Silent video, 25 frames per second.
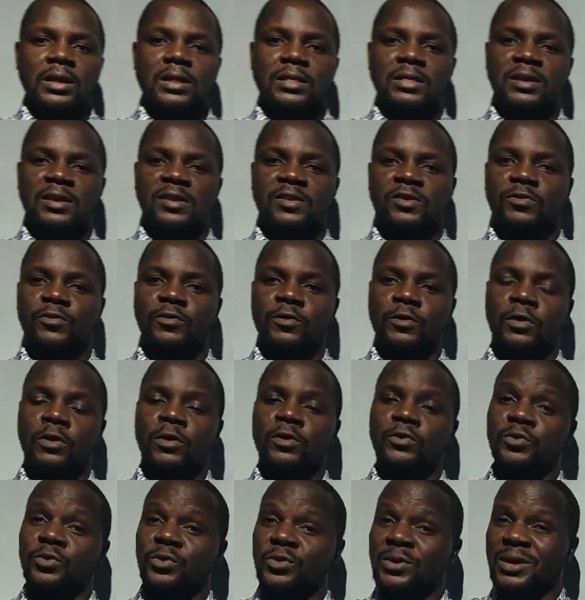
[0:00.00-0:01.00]
this
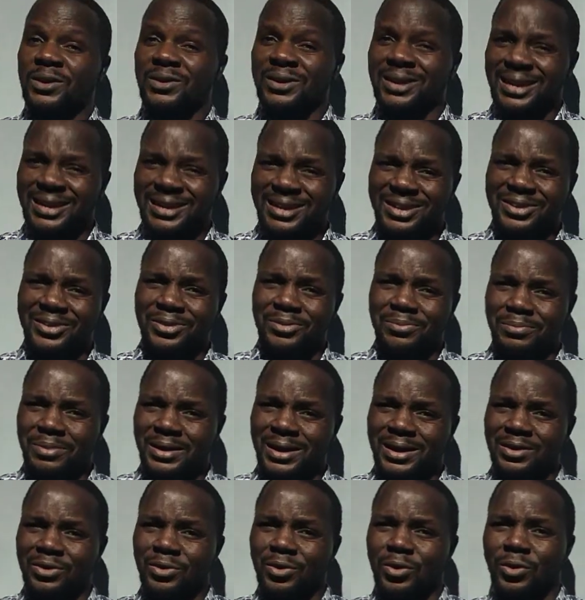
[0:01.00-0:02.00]
follows on the organic
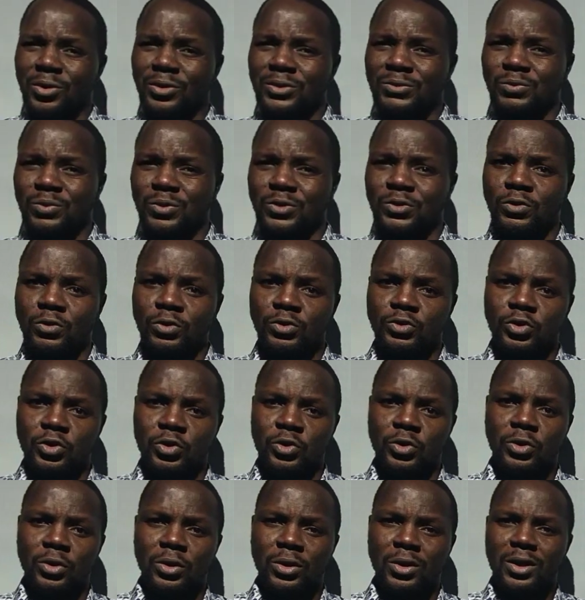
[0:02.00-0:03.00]
compound, or what you
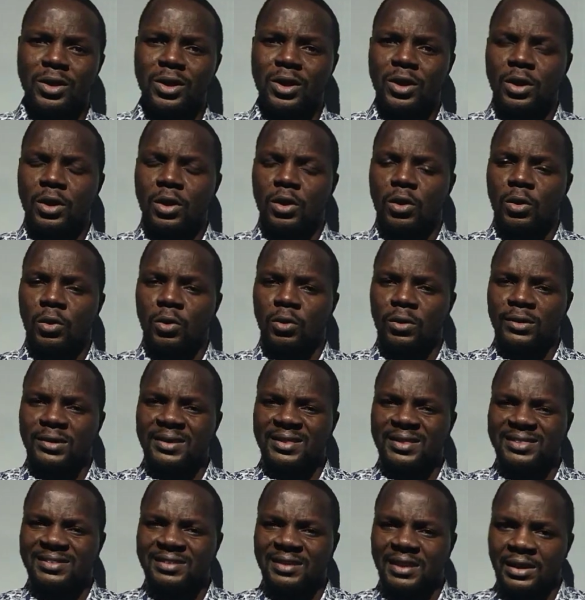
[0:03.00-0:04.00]
call
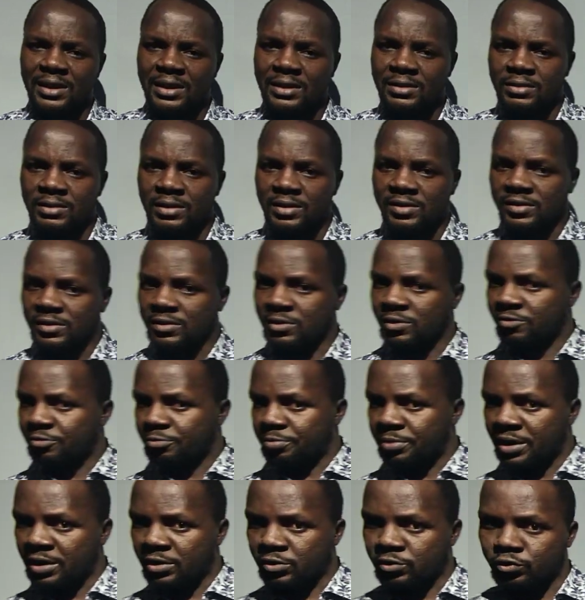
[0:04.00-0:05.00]
octane rating of
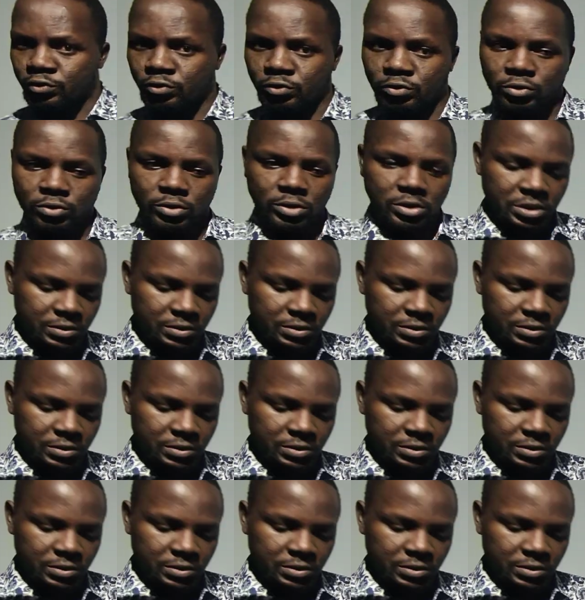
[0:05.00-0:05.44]
petrol.